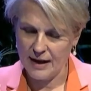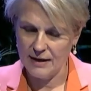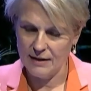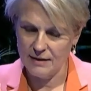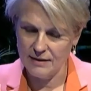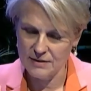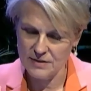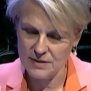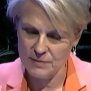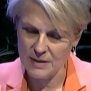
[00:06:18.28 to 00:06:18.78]

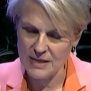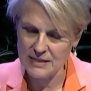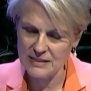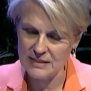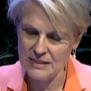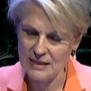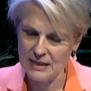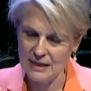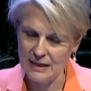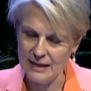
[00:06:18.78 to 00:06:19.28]

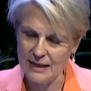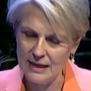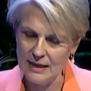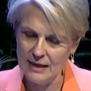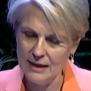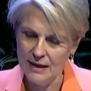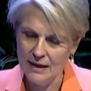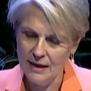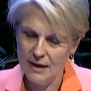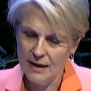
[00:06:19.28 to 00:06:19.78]
domestically,
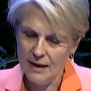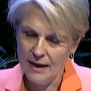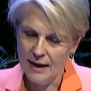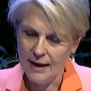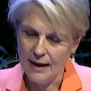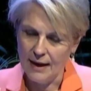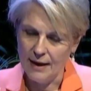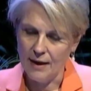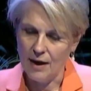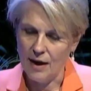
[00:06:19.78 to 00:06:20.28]

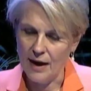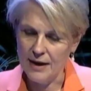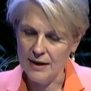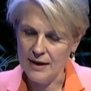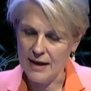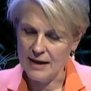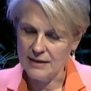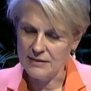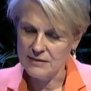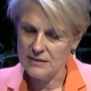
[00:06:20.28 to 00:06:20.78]
I
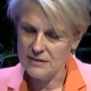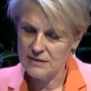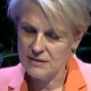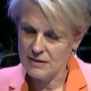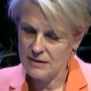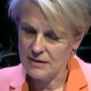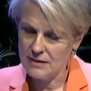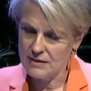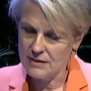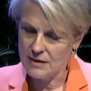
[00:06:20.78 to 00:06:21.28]
announced
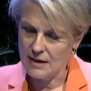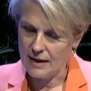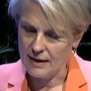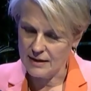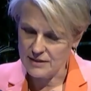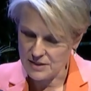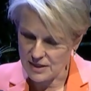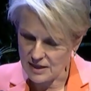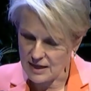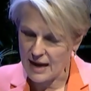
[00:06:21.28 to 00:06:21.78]

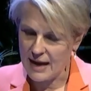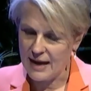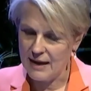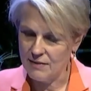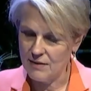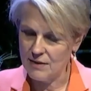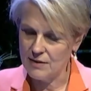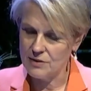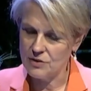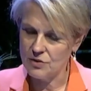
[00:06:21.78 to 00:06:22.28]
today
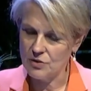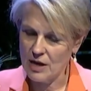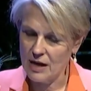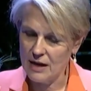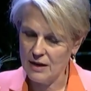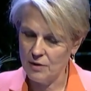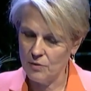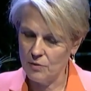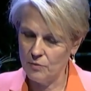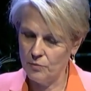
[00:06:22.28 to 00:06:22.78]
that
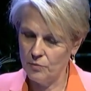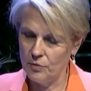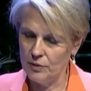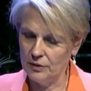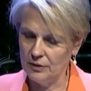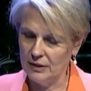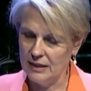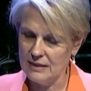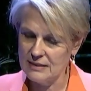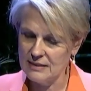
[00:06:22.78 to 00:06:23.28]
Australia
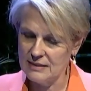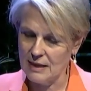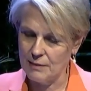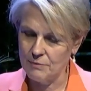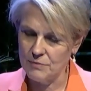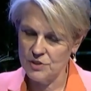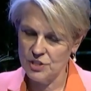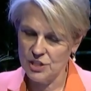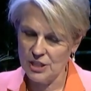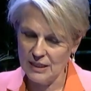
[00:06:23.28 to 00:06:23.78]
will
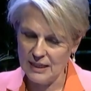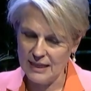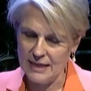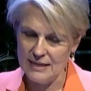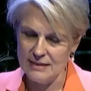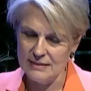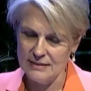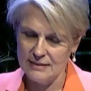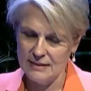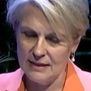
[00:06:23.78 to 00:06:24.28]
accept
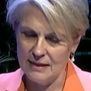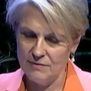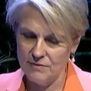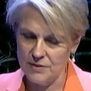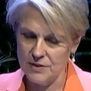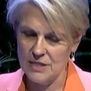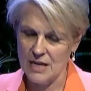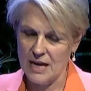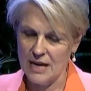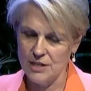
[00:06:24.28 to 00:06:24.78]
Chile's
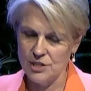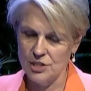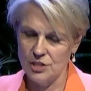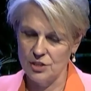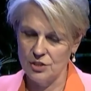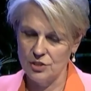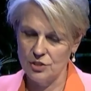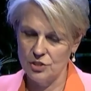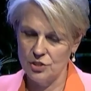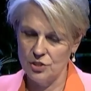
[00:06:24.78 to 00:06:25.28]

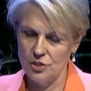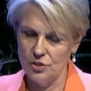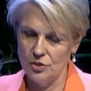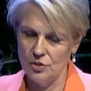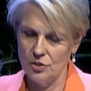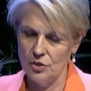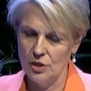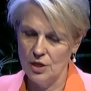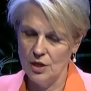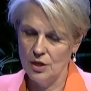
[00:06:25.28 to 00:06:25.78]
invitation
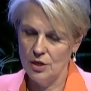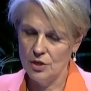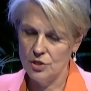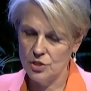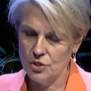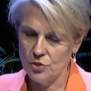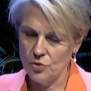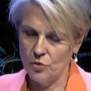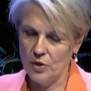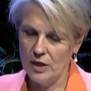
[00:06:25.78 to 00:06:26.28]
to
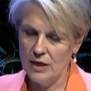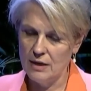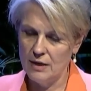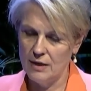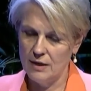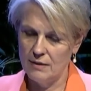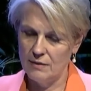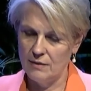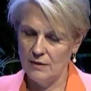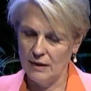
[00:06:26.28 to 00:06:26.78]
join
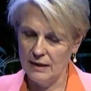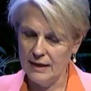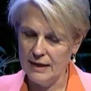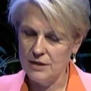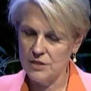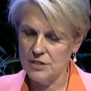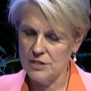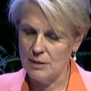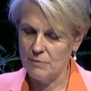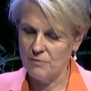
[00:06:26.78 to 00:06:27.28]
the
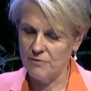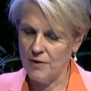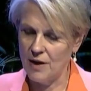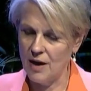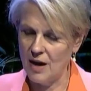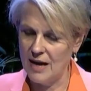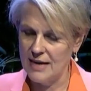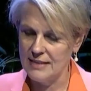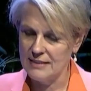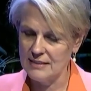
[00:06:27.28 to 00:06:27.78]
Leadership for
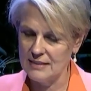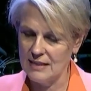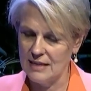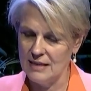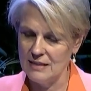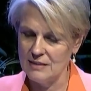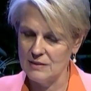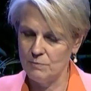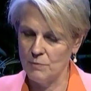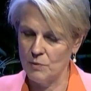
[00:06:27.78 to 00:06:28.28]
High
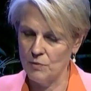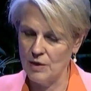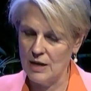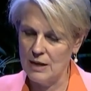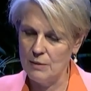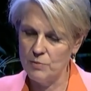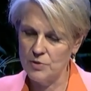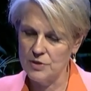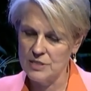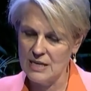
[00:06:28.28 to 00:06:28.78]
Seas
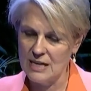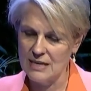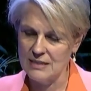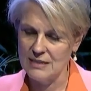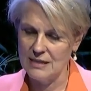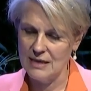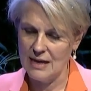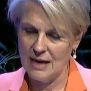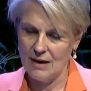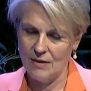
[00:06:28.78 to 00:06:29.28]
Marine
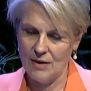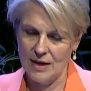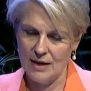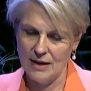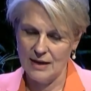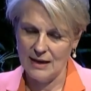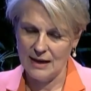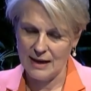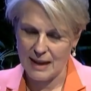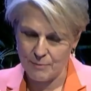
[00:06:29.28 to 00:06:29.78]
Protected Area
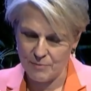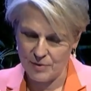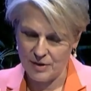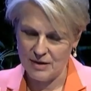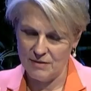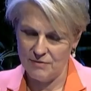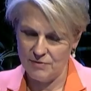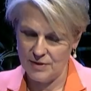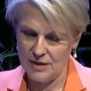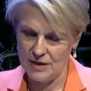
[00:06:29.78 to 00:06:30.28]

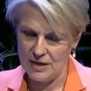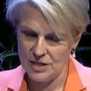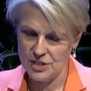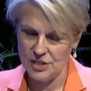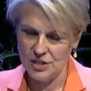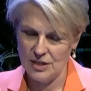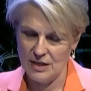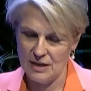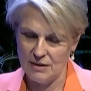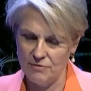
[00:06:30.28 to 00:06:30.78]
Collaborative
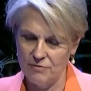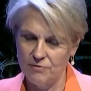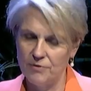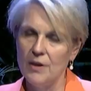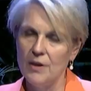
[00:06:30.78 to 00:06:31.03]
Initiative.